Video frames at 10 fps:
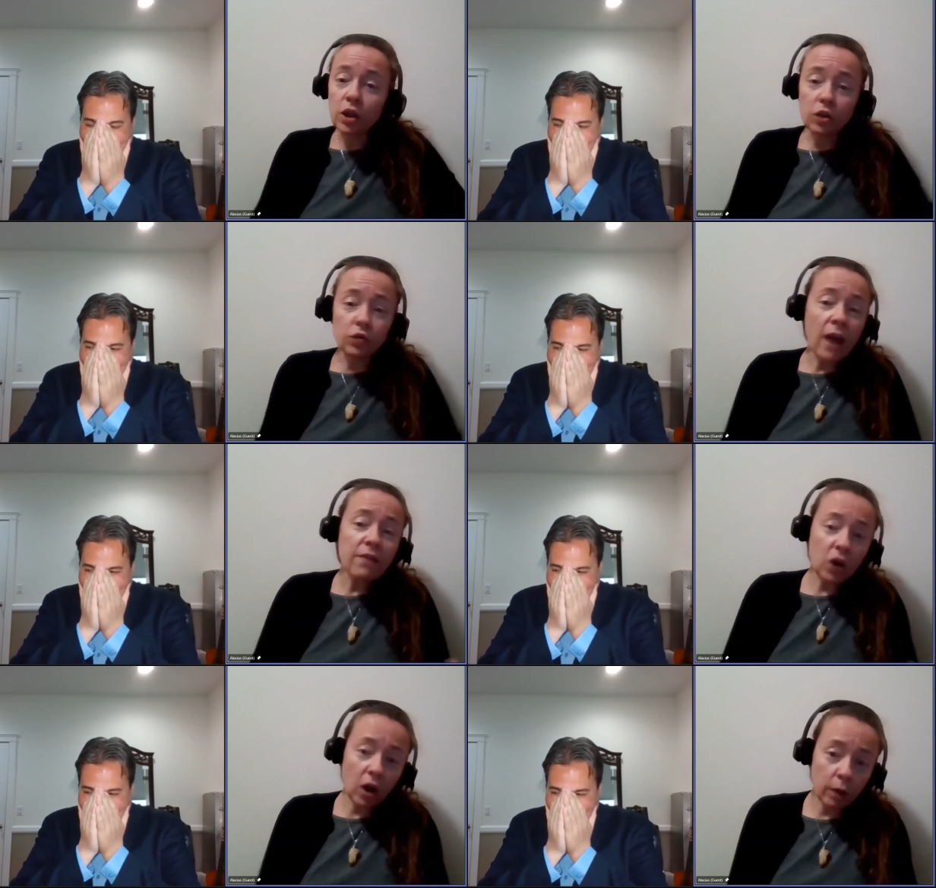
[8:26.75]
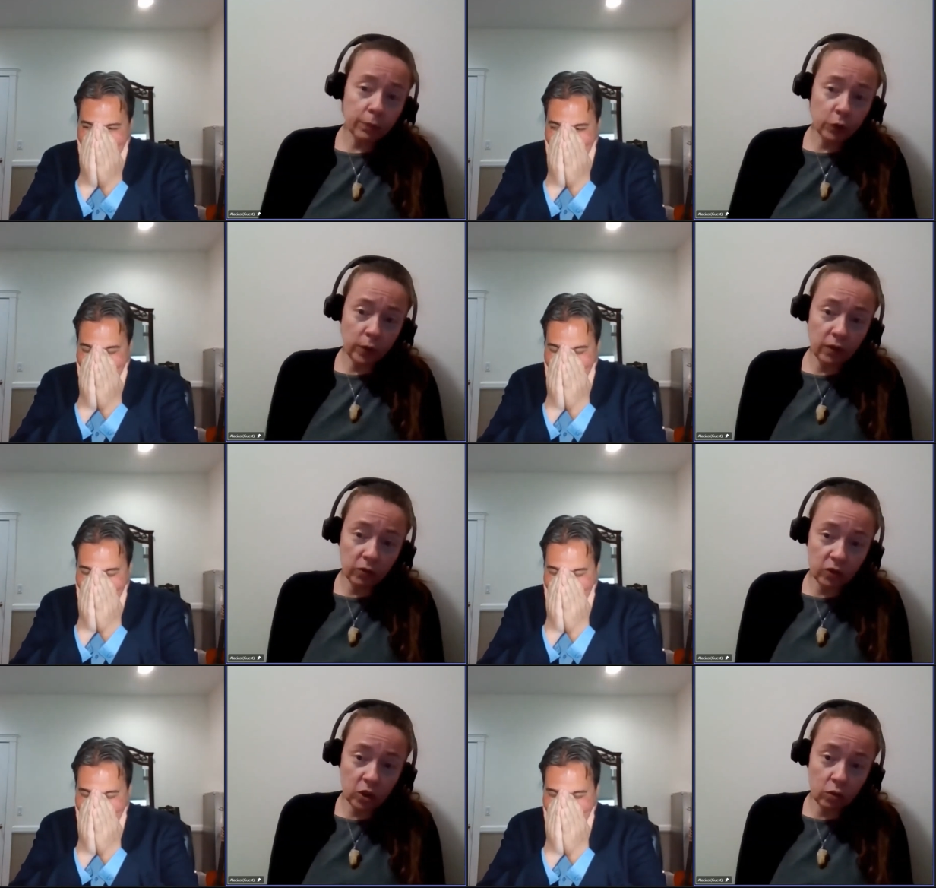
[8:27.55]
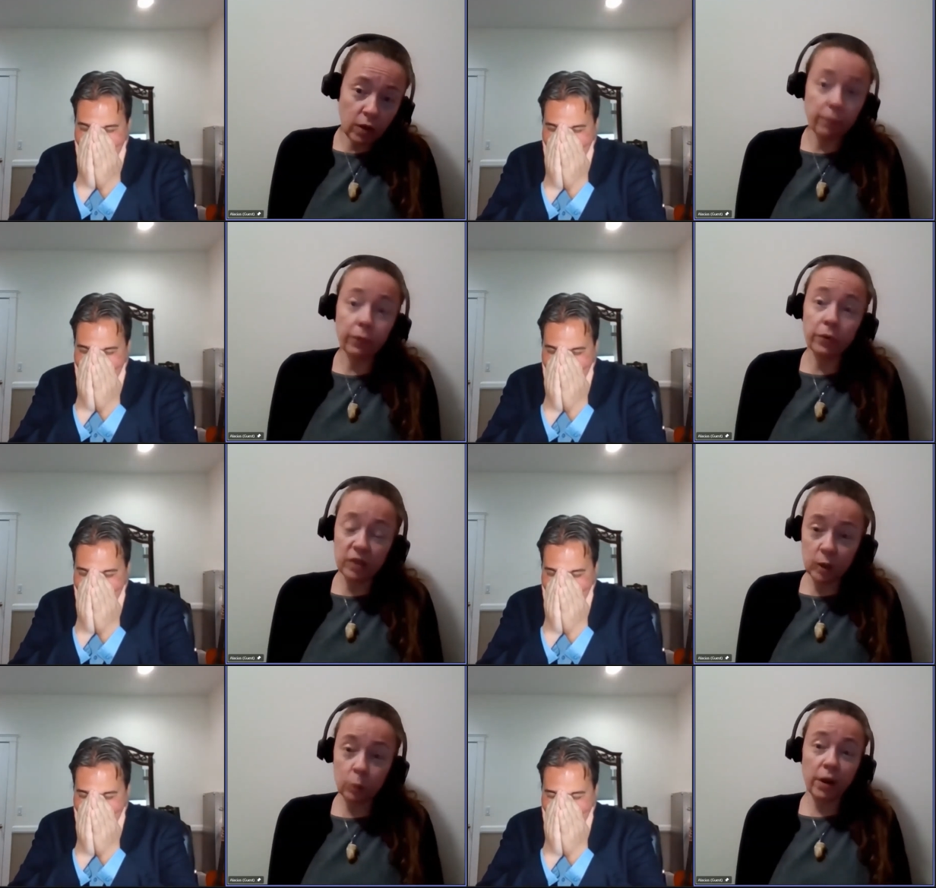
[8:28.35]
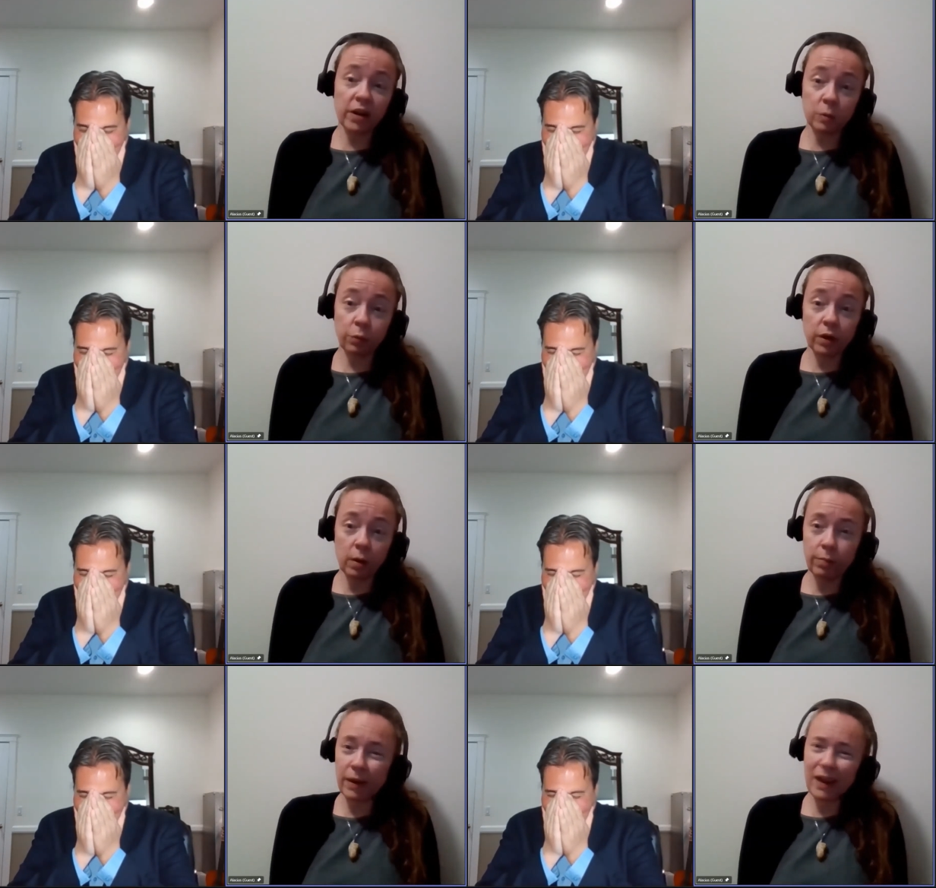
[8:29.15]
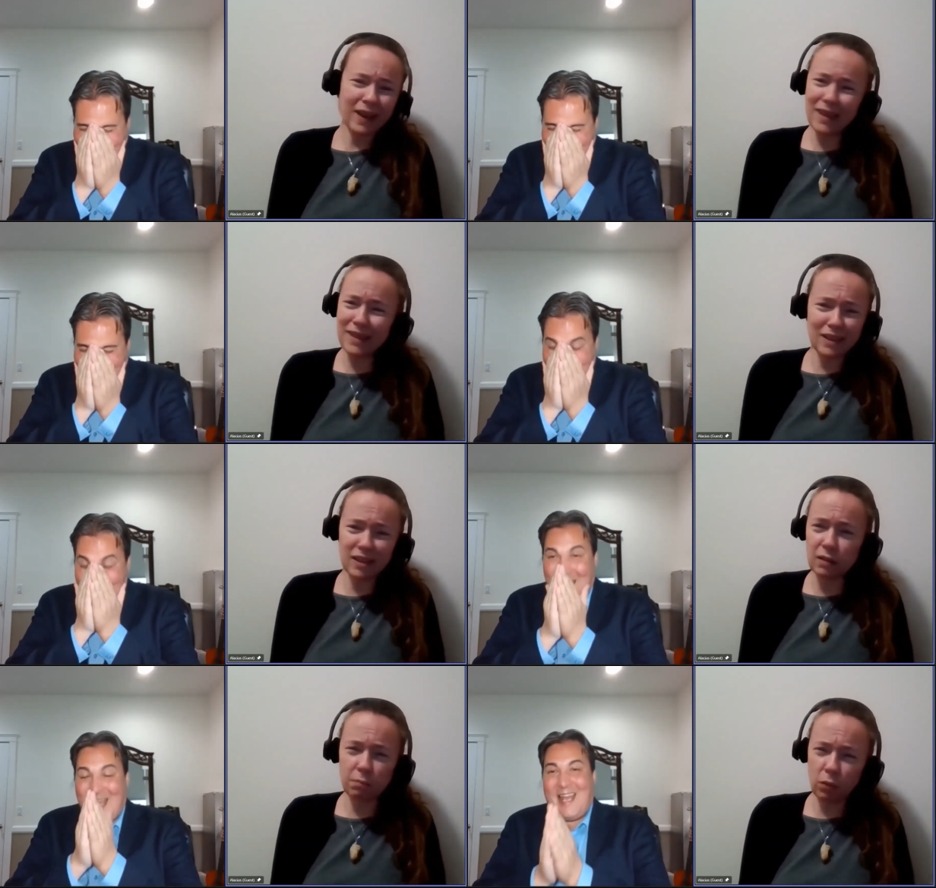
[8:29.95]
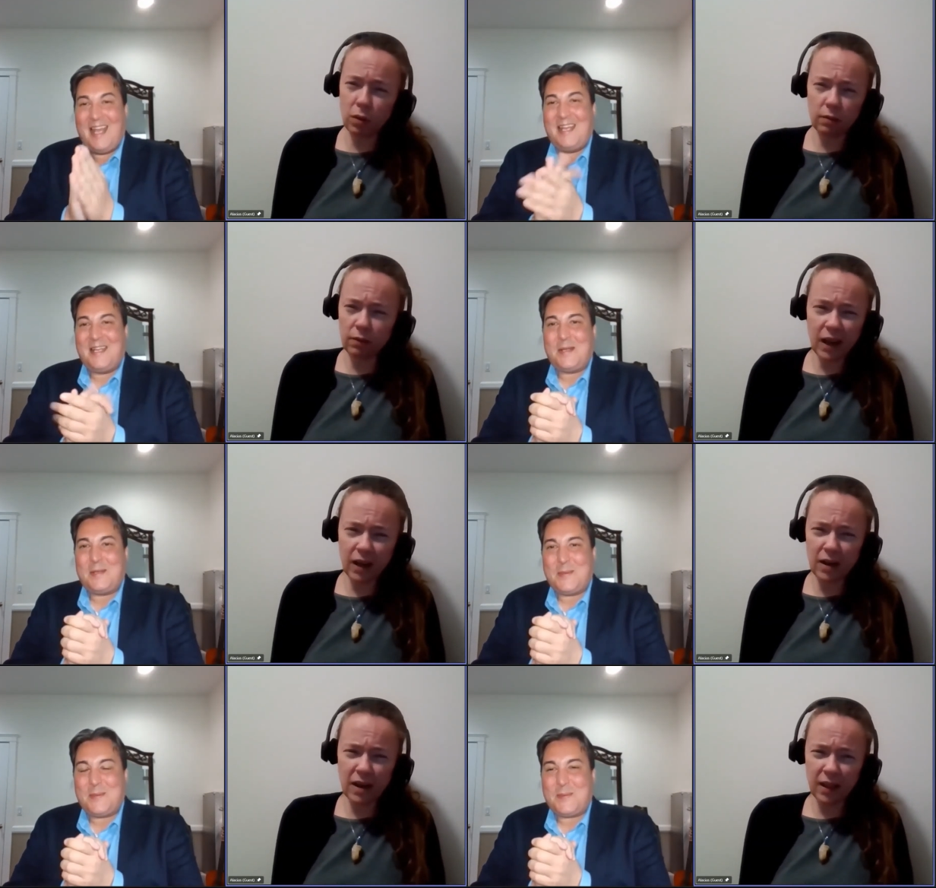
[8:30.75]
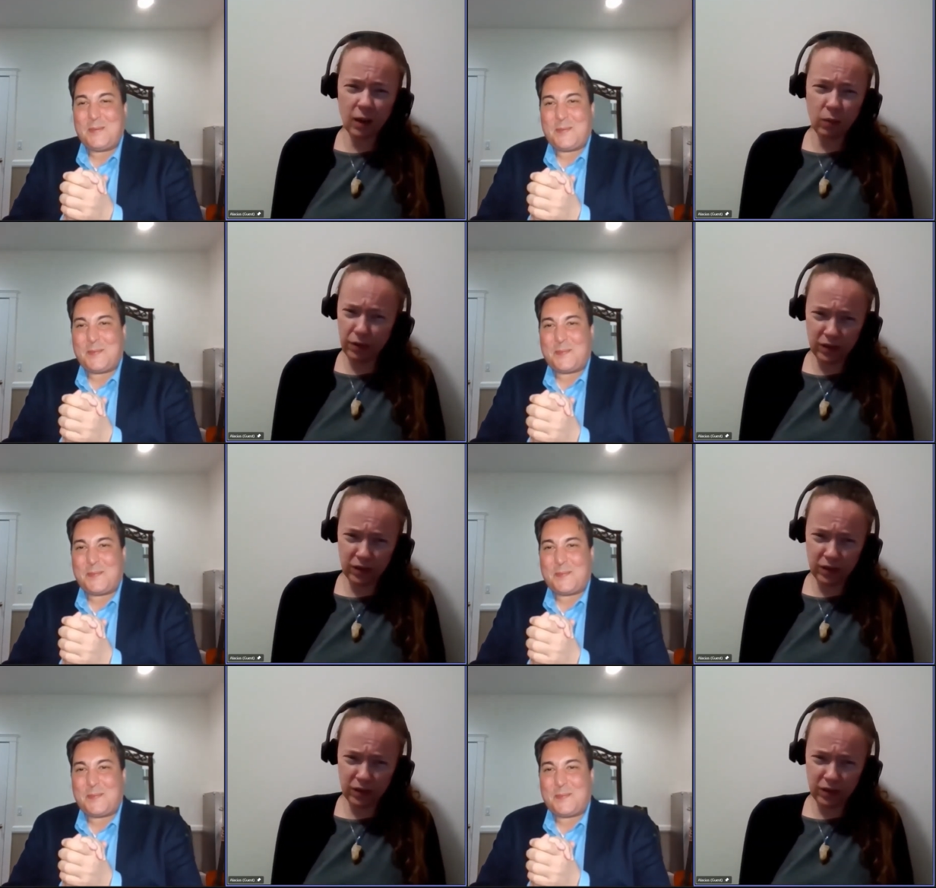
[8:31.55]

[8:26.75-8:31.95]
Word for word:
Speaker 1: You can drive a car between those two numbers. The spread is pretty big. I think that's the point, right? Not like